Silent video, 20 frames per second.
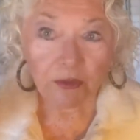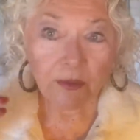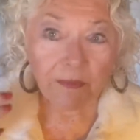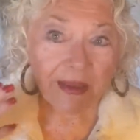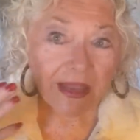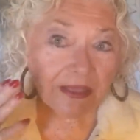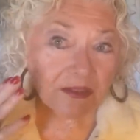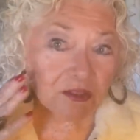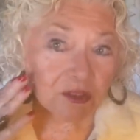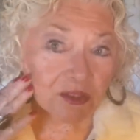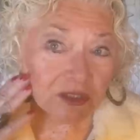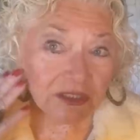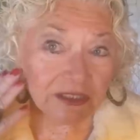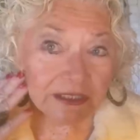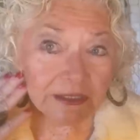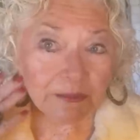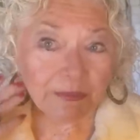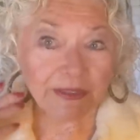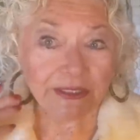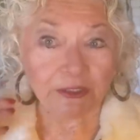I might look a
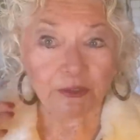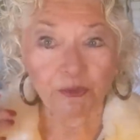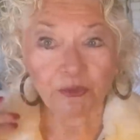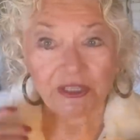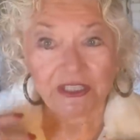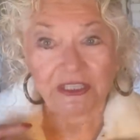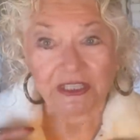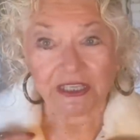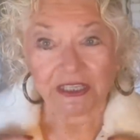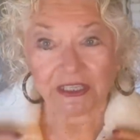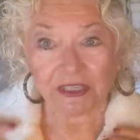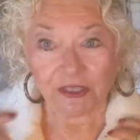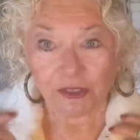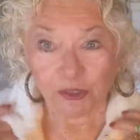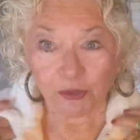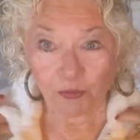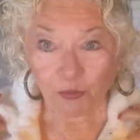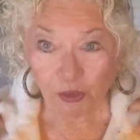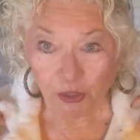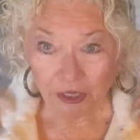little bit greasy
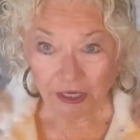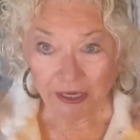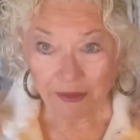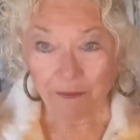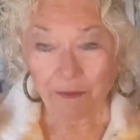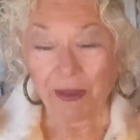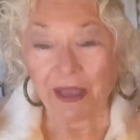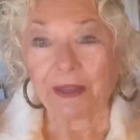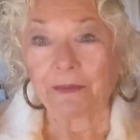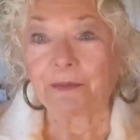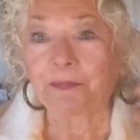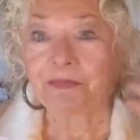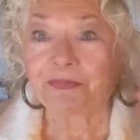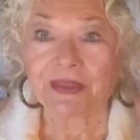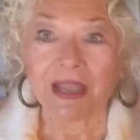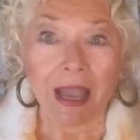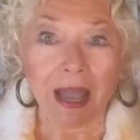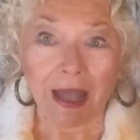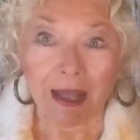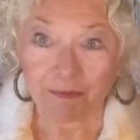this morning, but
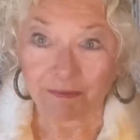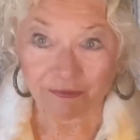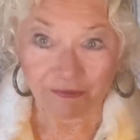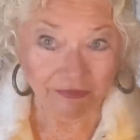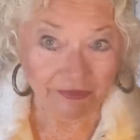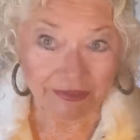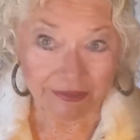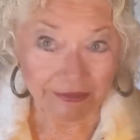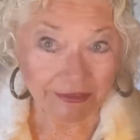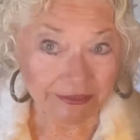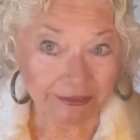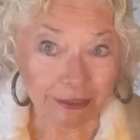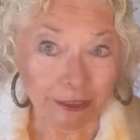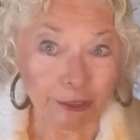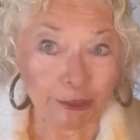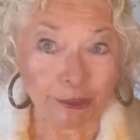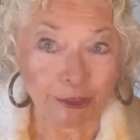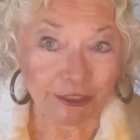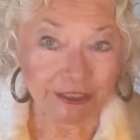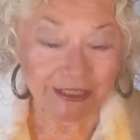I'm feeling
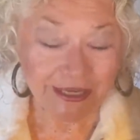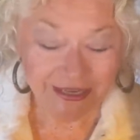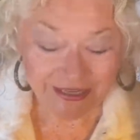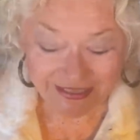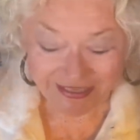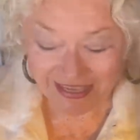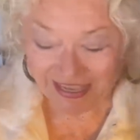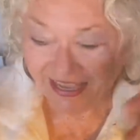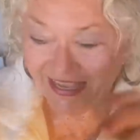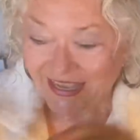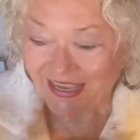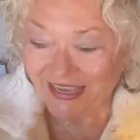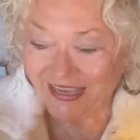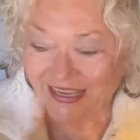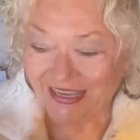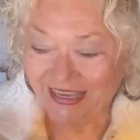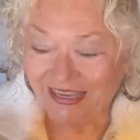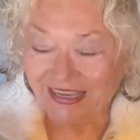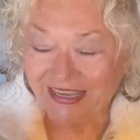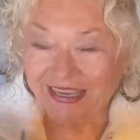good.
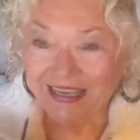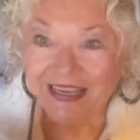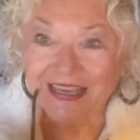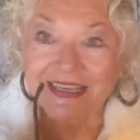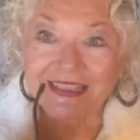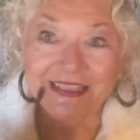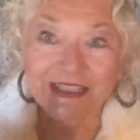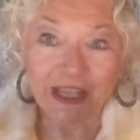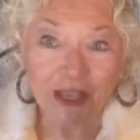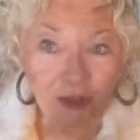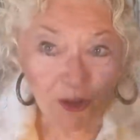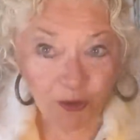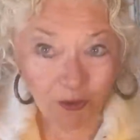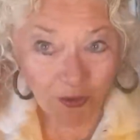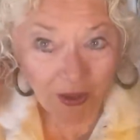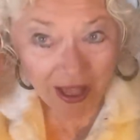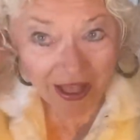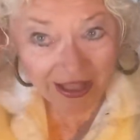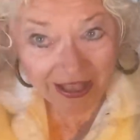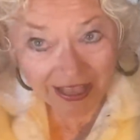So,
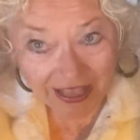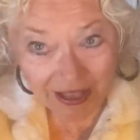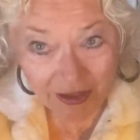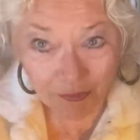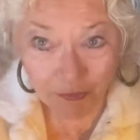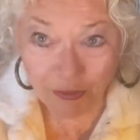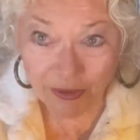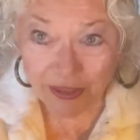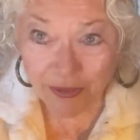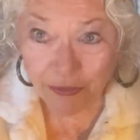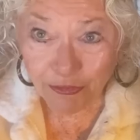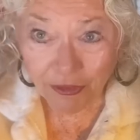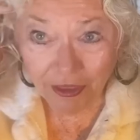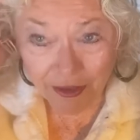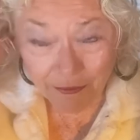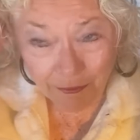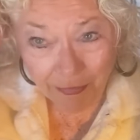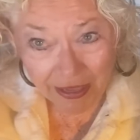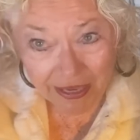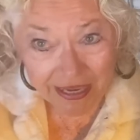with
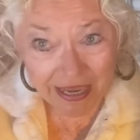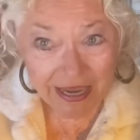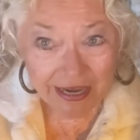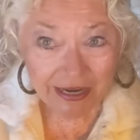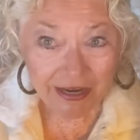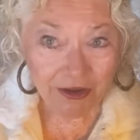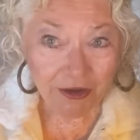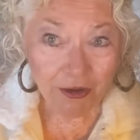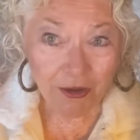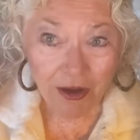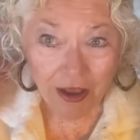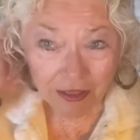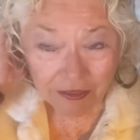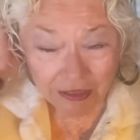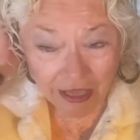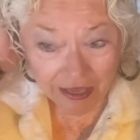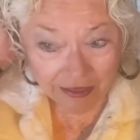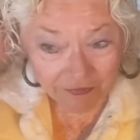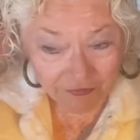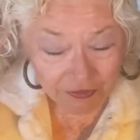my hair, a
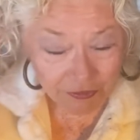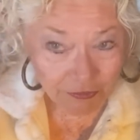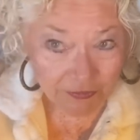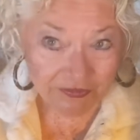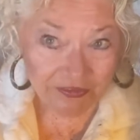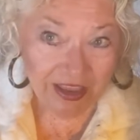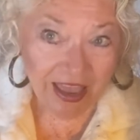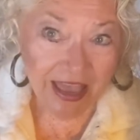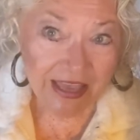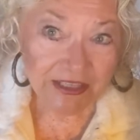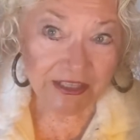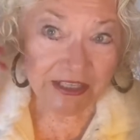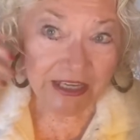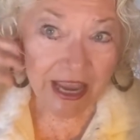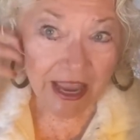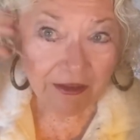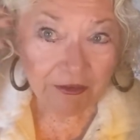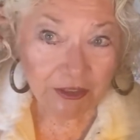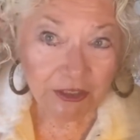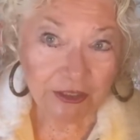lot of you have asked,
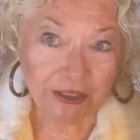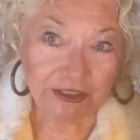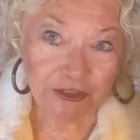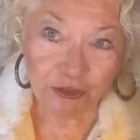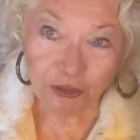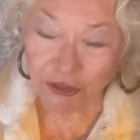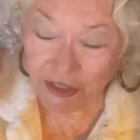how do you get your